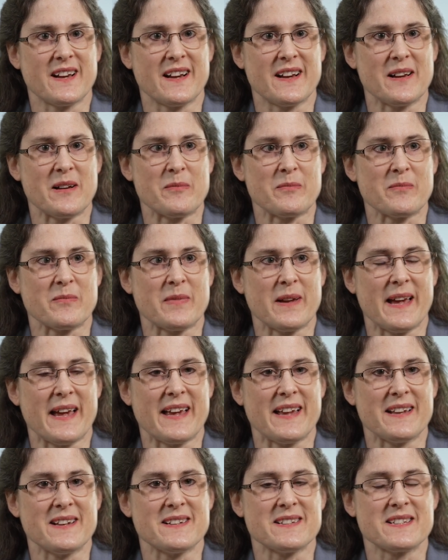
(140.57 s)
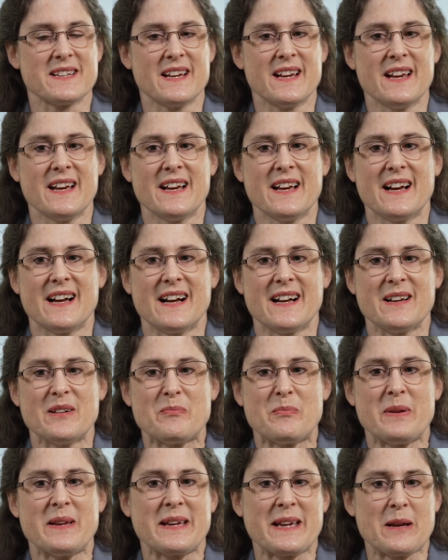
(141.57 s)
Um, and
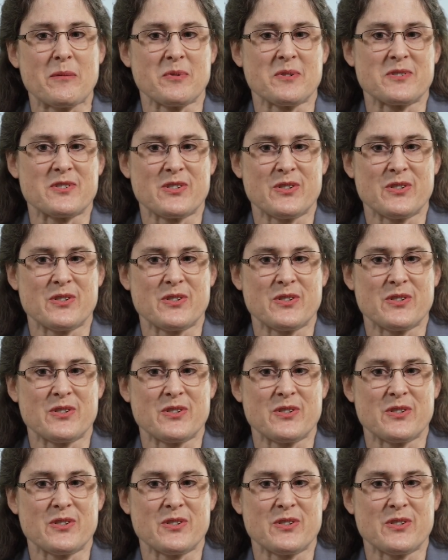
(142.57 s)
being able